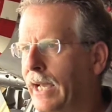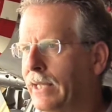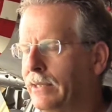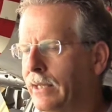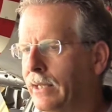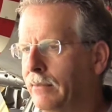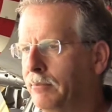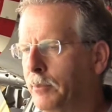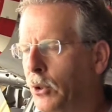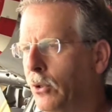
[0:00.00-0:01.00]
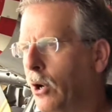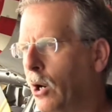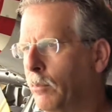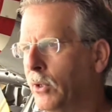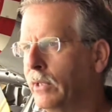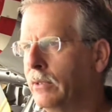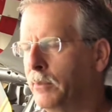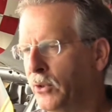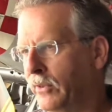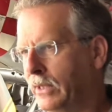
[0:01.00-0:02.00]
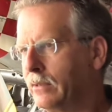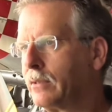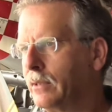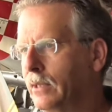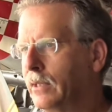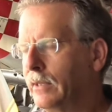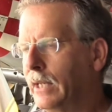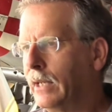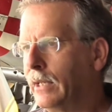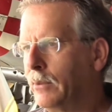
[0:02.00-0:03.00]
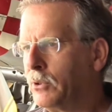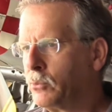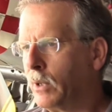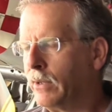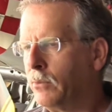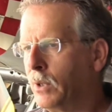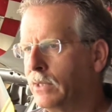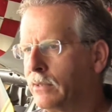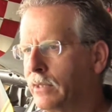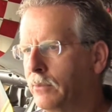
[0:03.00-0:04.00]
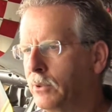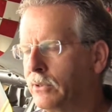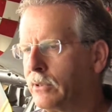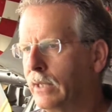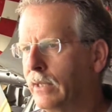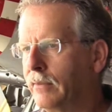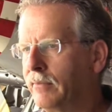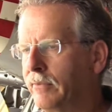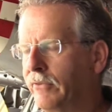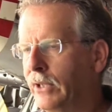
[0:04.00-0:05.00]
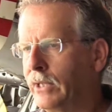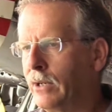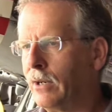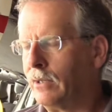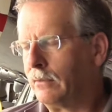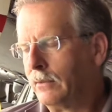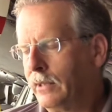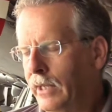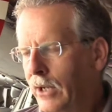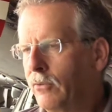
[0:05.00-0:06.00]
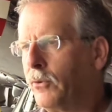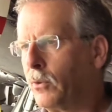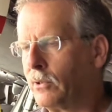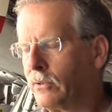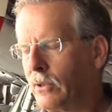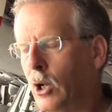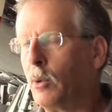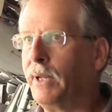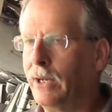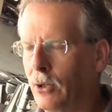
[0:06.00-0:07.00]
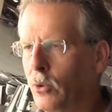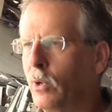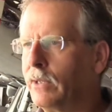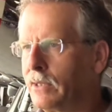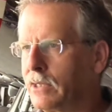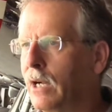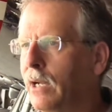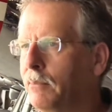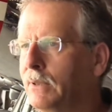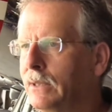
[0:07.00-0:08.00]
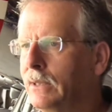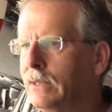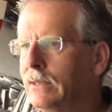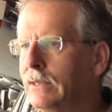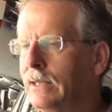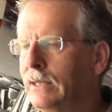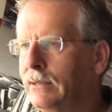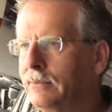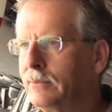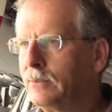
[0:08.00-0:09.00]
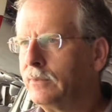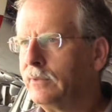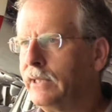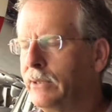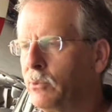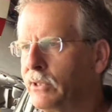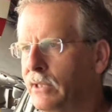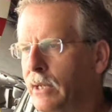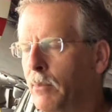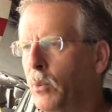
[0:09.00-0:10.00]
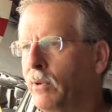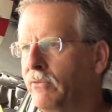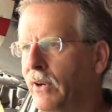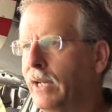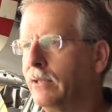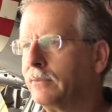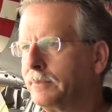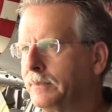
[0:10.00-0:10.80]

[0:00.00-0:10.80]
at uh, Pearl Harbor in the movies. Uh, it was one of the ones that was uh, filling our Air Force, Army Air Corps at the time. Uh, it was number one fighter.